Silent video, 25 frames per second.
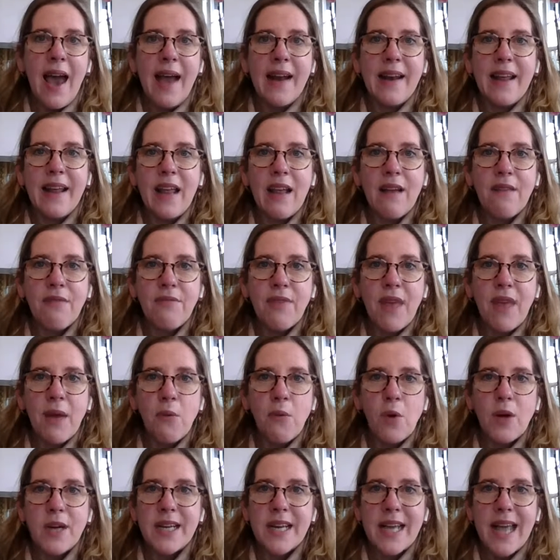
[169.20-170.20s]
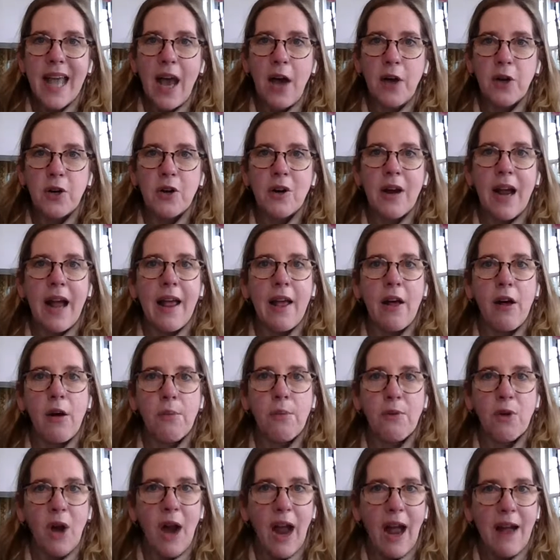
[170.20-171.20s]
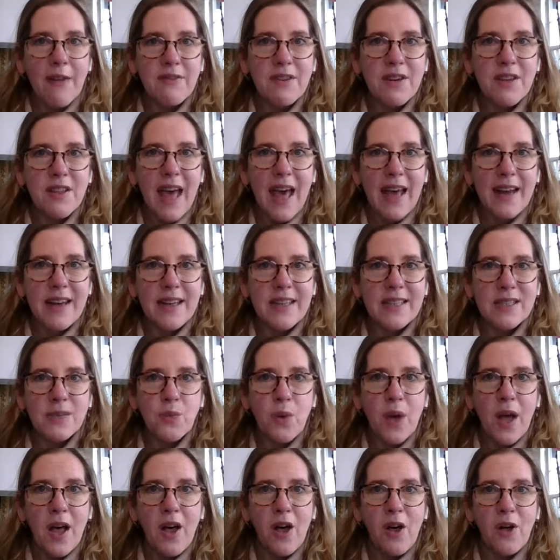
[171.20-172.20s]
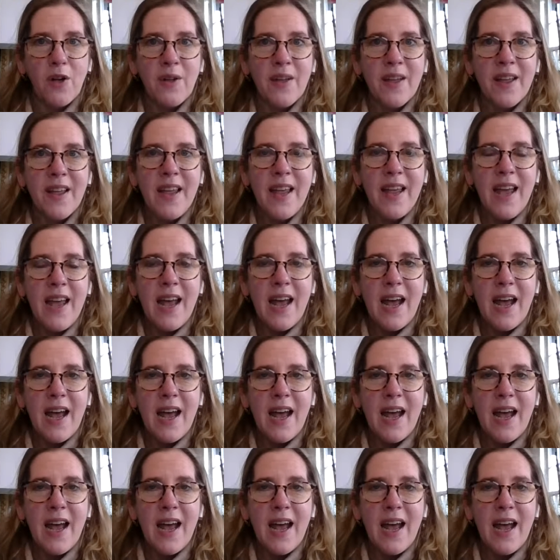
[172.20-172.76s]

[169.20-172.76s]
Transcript: And if they want a counter, I help craft that as well.